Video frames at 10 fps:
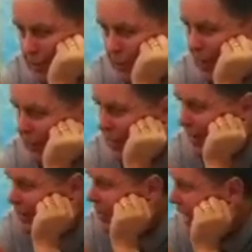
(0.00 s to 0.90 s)
We haven't
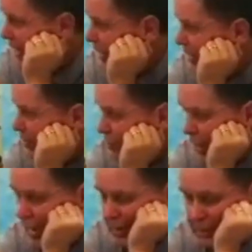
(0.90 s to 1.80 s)
gotten Stanley on
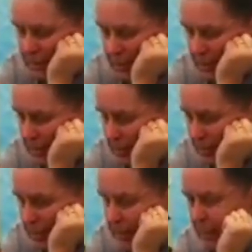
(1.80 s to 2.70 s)
track.
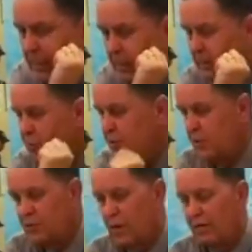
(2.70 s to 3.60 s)
We're
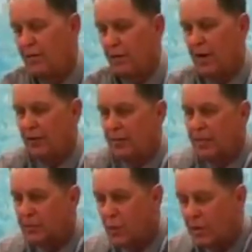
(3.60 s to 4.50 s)
still trying to figure out the
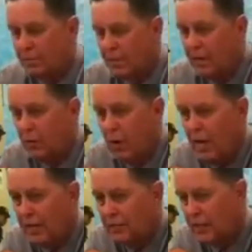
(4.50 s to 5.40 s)
best way to play
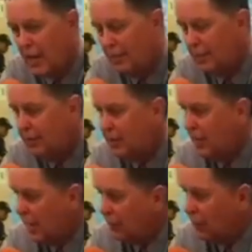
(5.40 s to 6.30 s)
Greg and Chappett
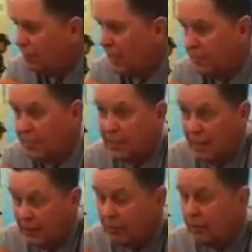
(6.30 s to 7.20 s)
tonight. We played them
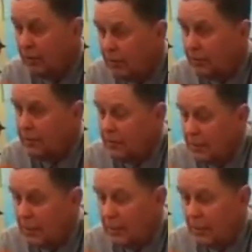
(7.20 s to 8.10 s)
together,
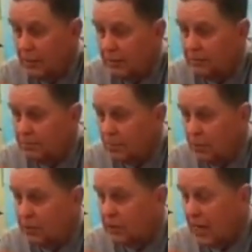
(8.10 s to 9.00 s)

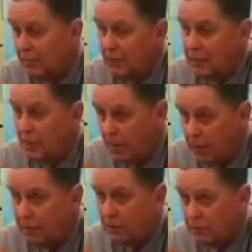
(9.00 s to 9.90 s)
which is kind of a
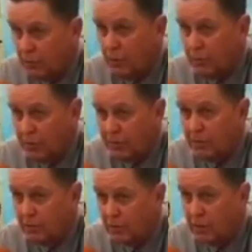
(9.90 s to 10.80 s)
departure from what we've
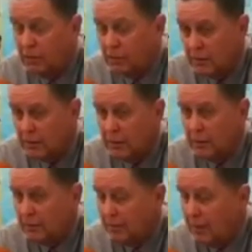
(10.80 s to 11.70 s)
been doing.
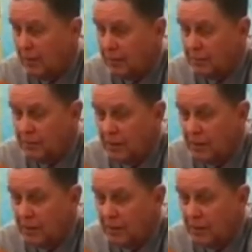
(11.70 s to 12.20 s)
But,